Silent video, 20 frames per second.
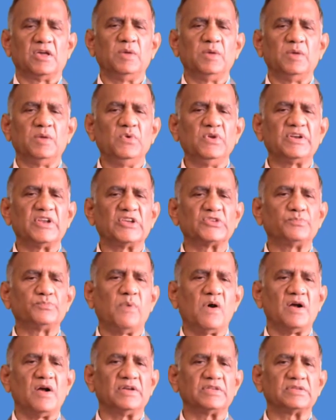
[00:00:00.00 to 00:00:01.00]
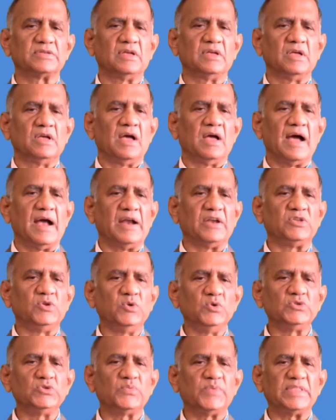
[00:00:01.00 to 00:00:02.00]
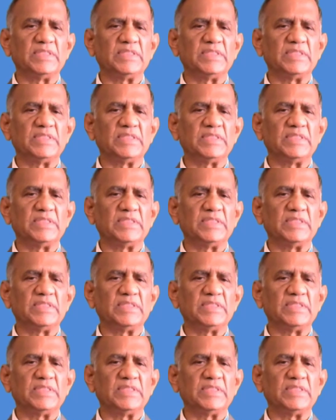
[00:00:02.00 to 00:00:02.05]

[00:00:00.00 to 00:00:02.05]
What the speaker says: immune response and used